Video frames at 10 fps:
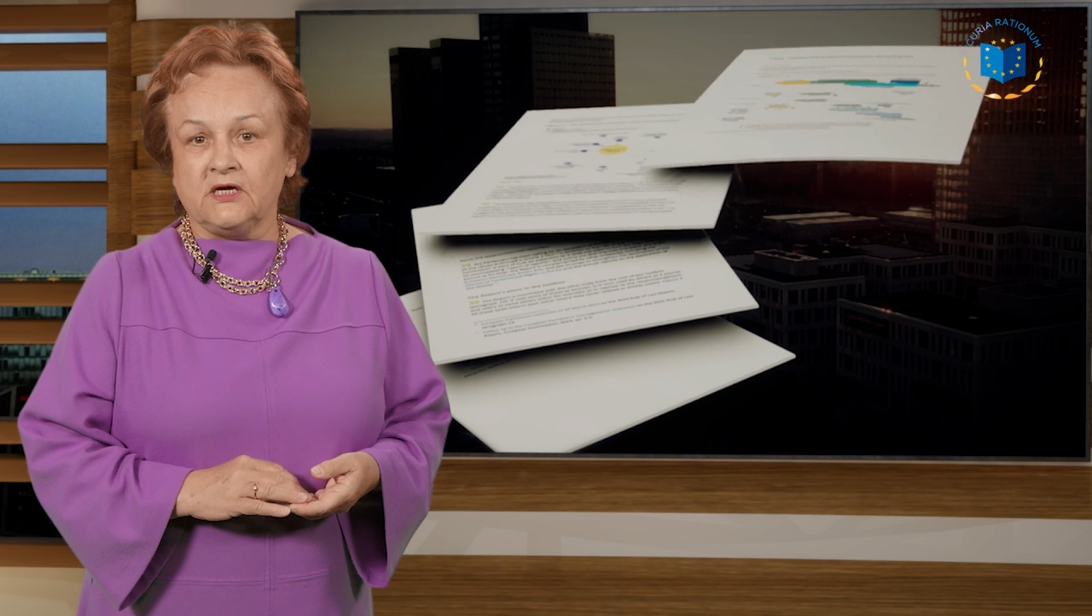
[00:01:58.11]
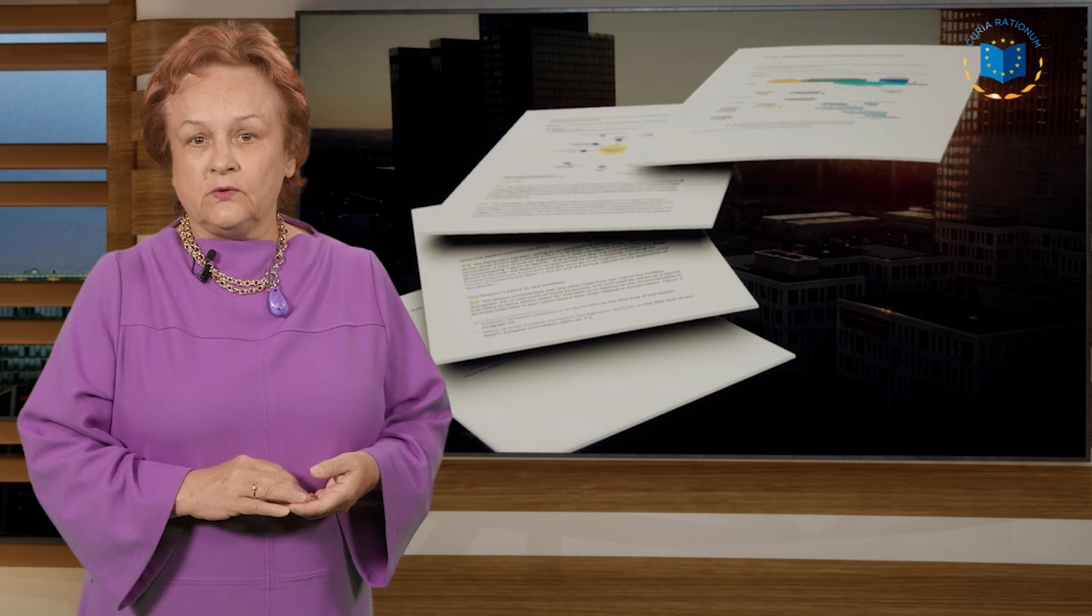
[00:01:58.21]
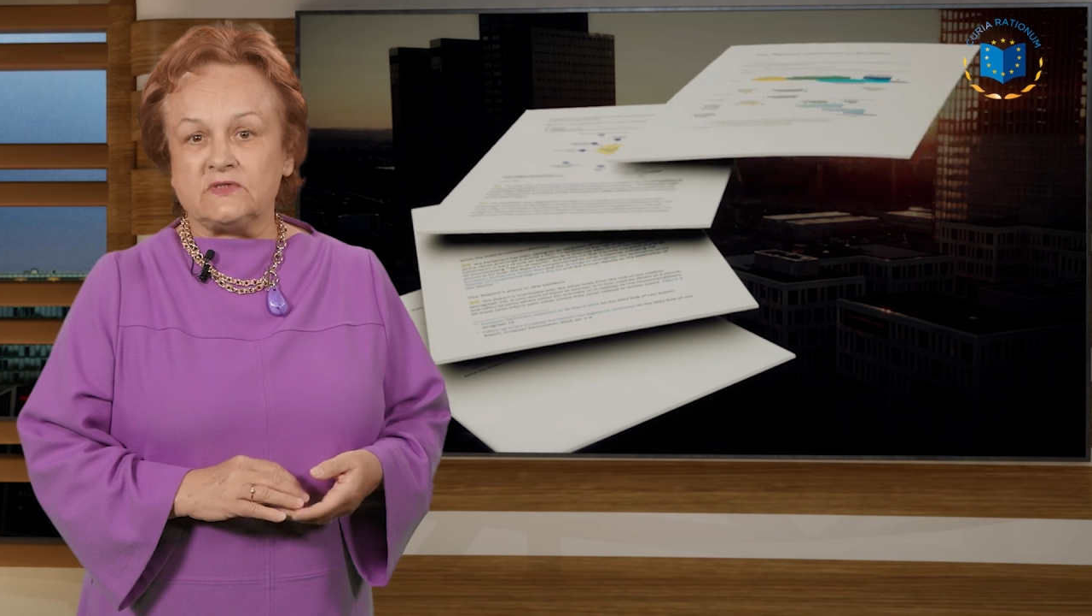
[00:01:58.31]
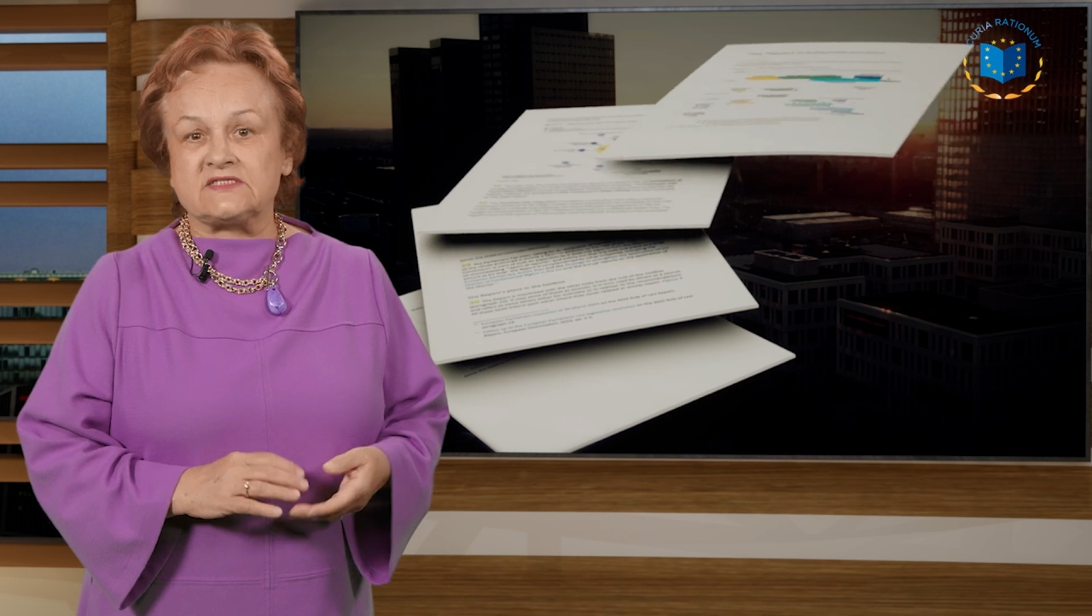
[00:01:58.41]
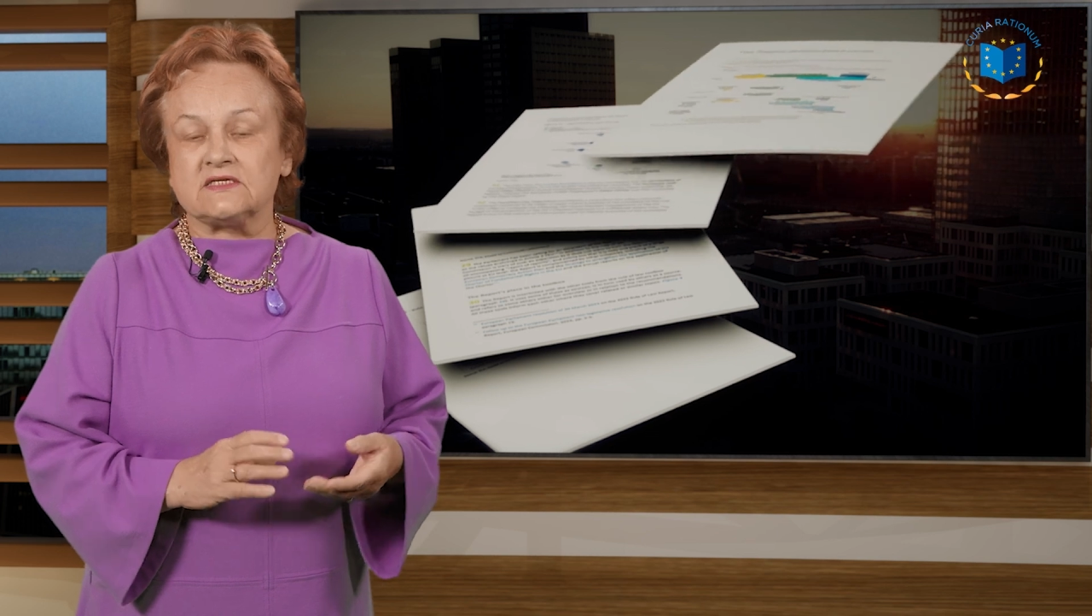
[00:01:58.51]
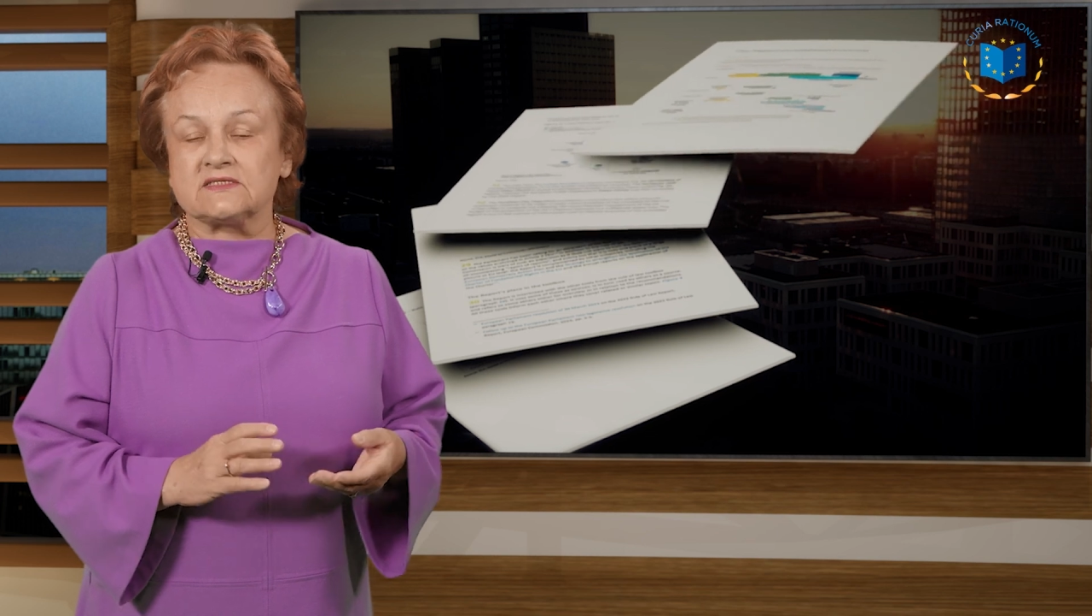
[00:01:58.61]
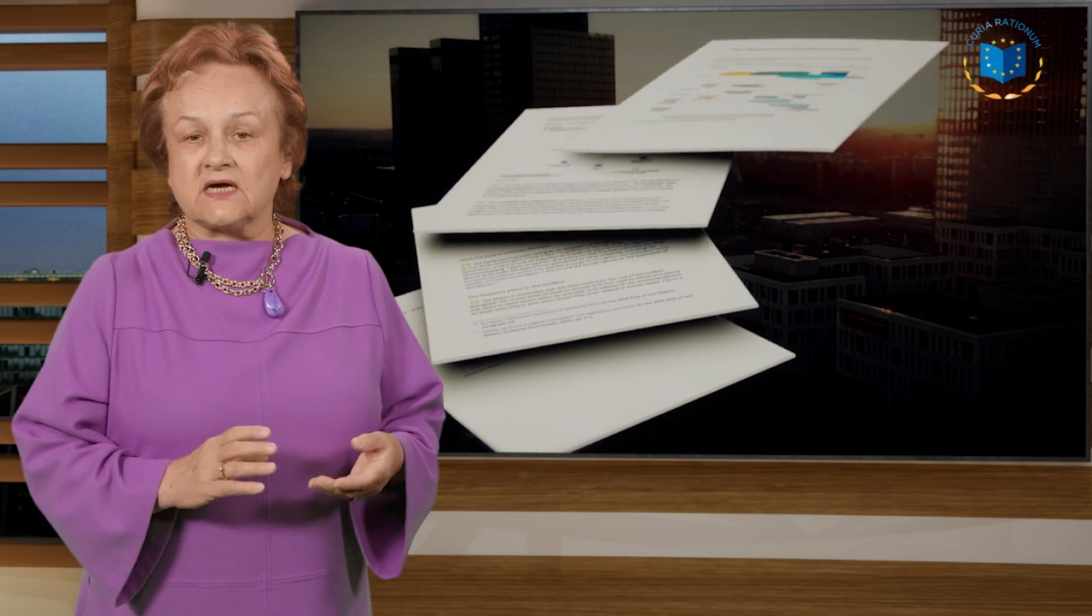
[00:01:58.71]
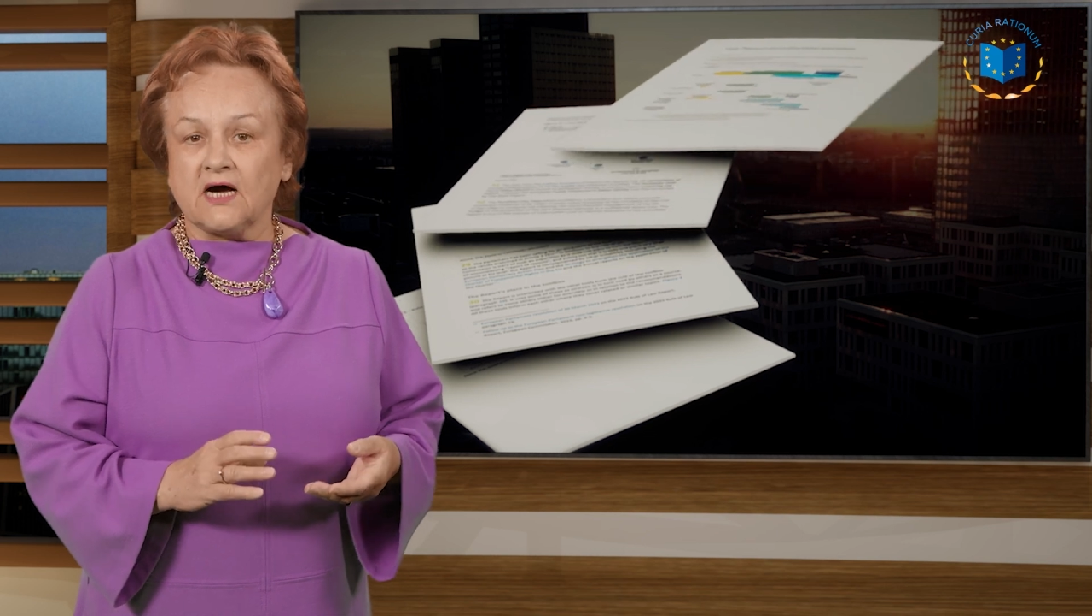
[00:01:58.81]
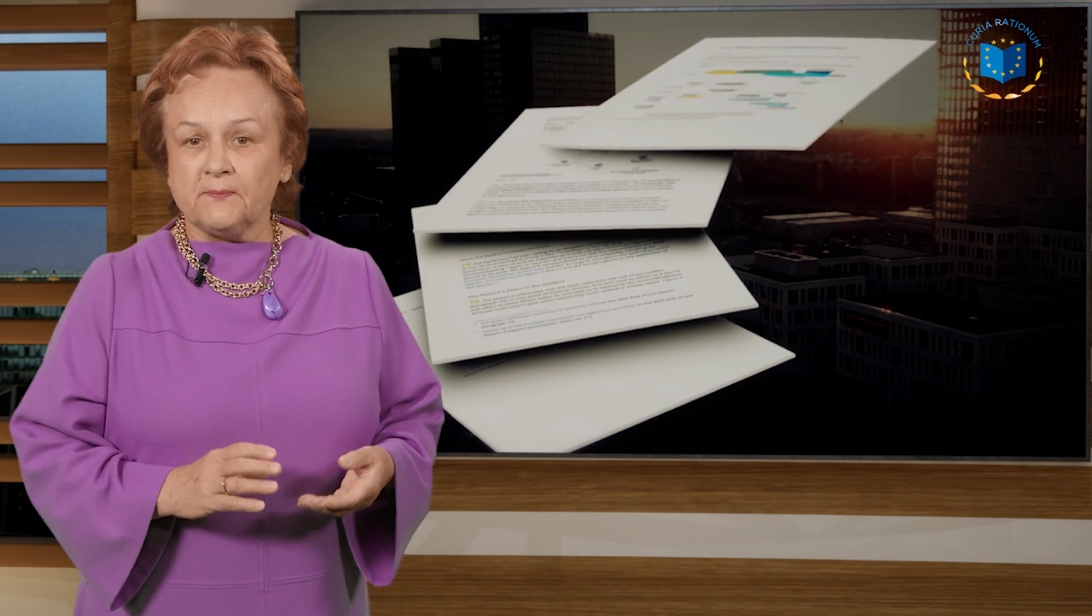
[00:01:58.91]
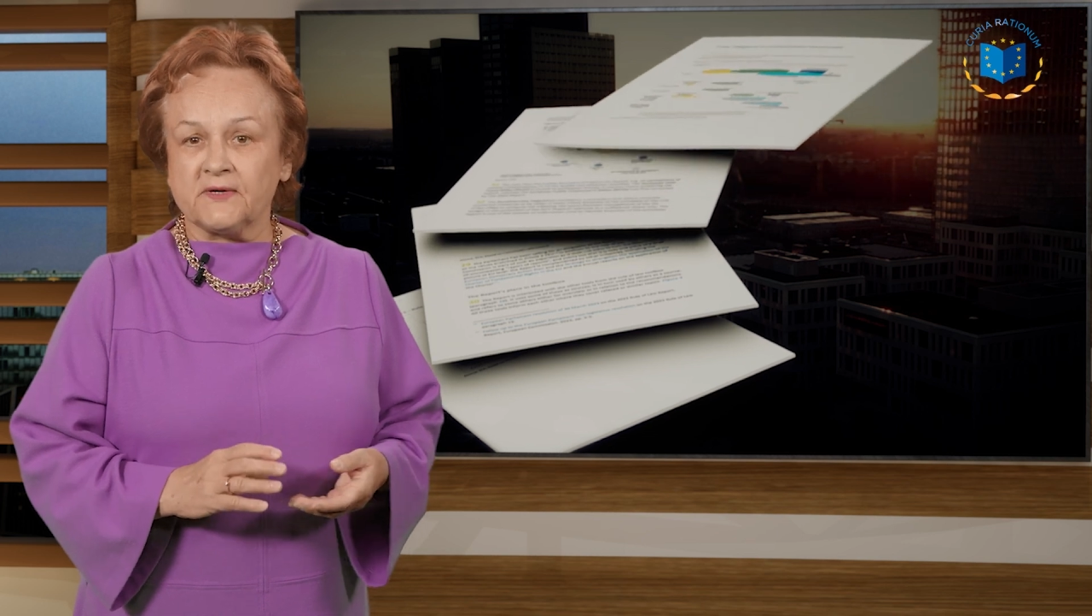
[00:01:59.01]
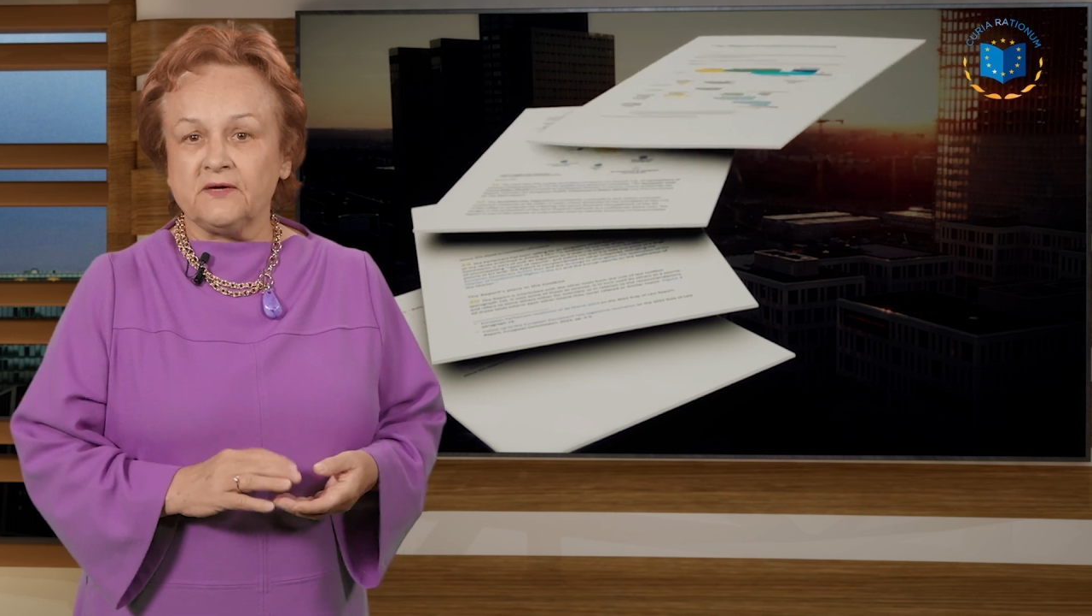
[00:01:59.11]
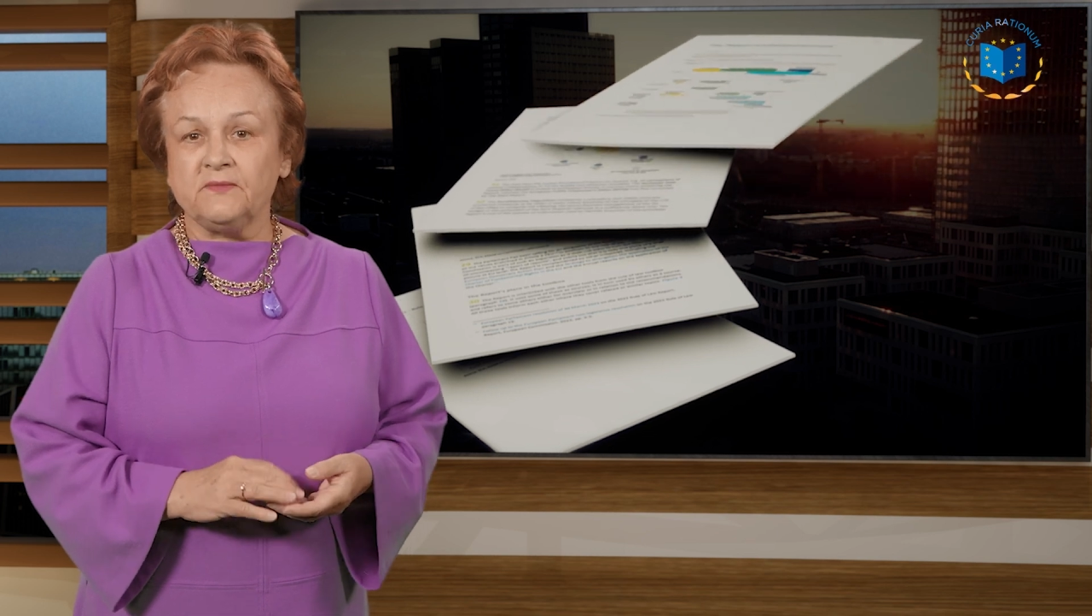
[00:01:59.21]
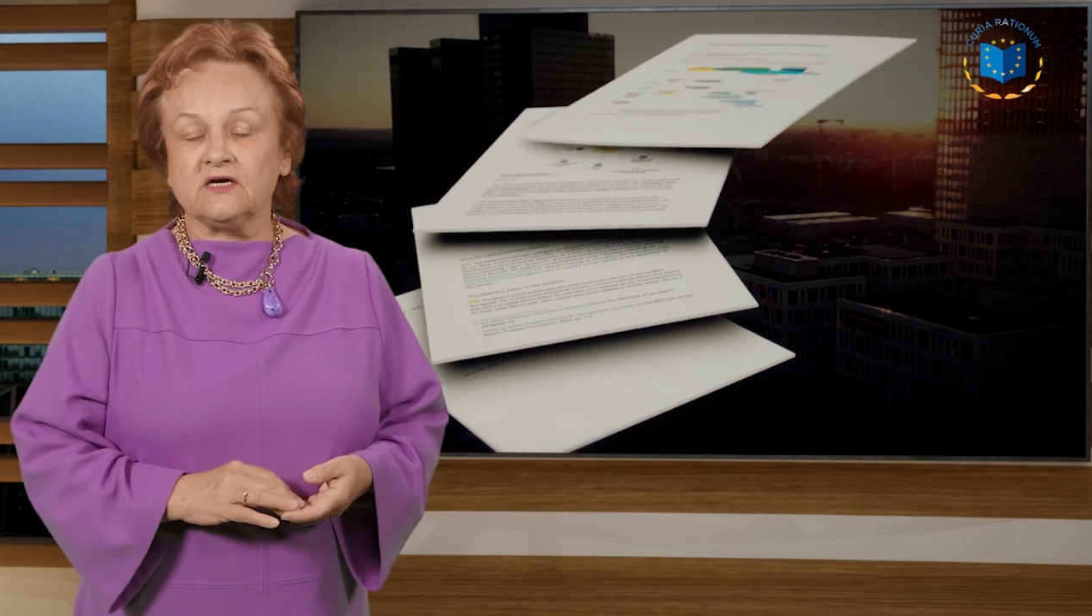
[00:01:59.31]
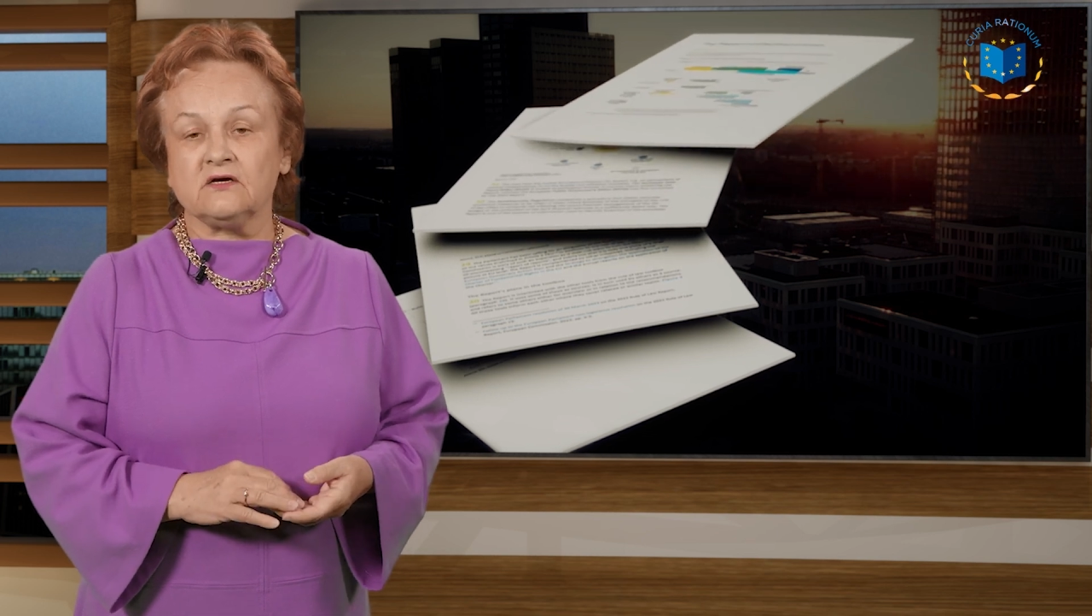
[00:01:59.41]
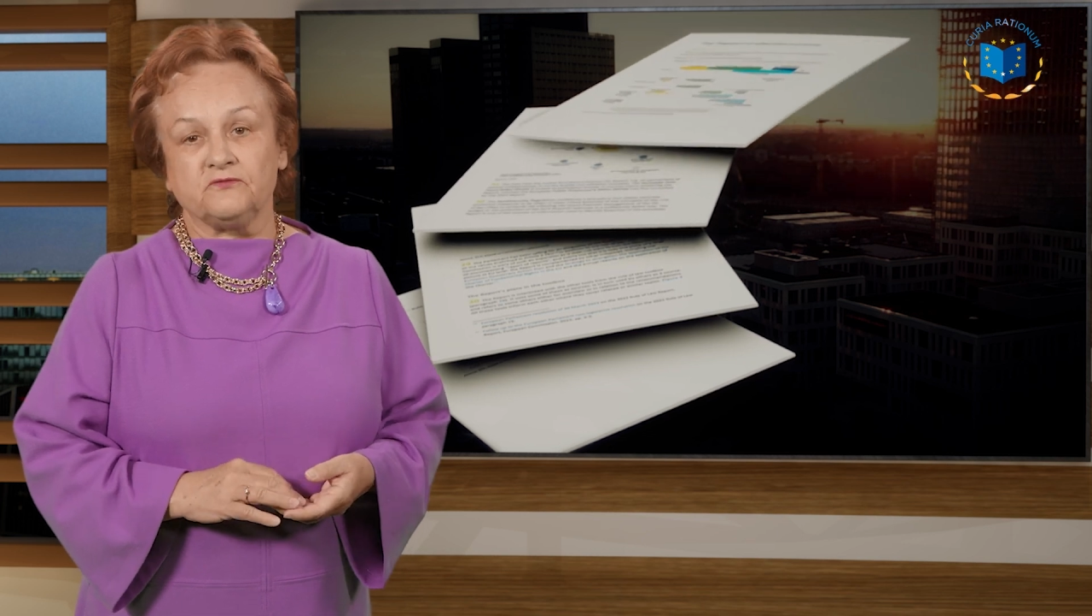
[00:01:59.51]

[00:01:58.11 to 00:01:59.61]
with its upcoming